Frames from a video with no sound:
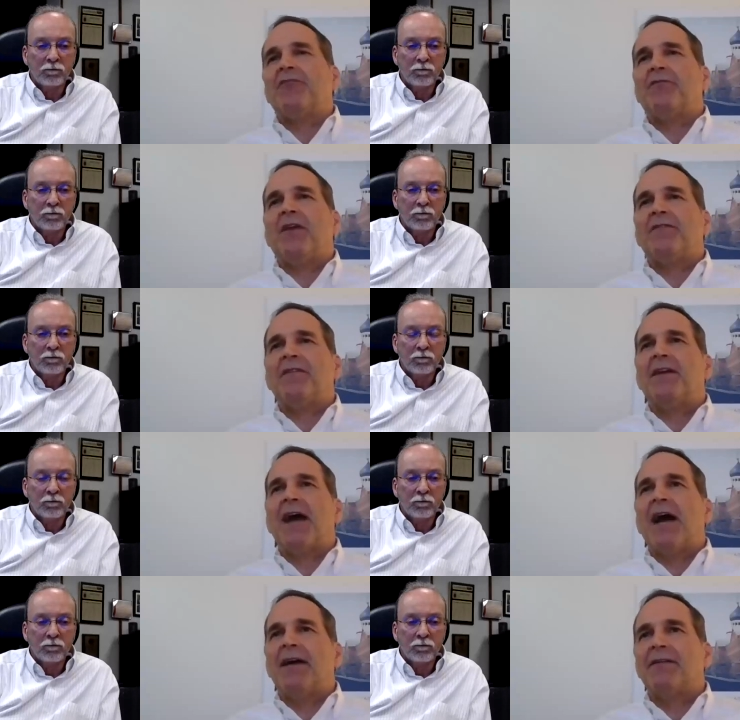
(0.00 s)
Speaker 1: HVAC
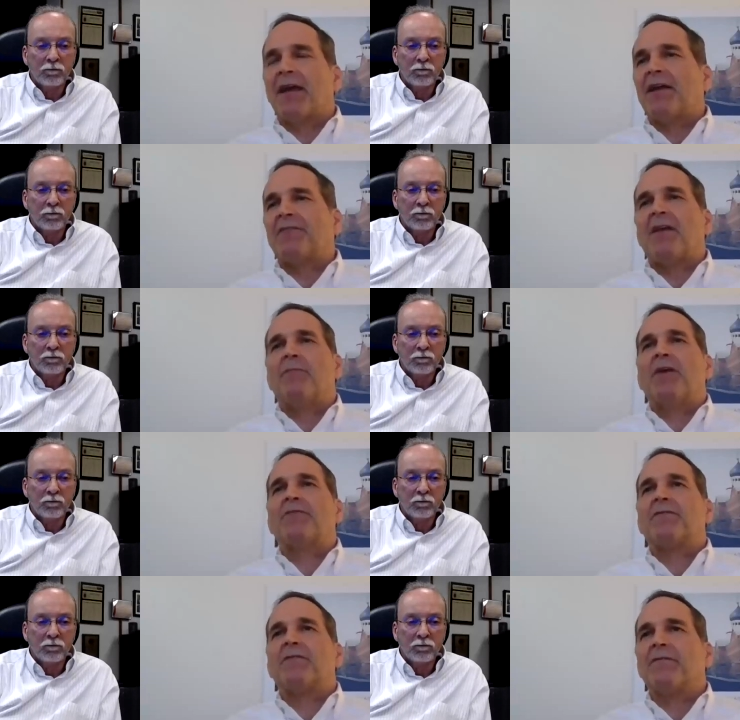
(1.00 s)
guy, and like I say,
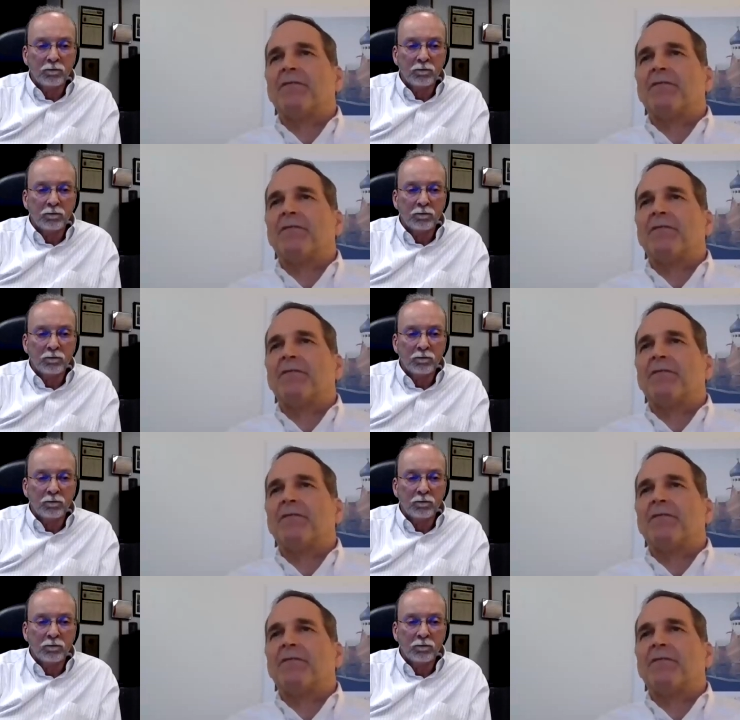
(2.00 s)
best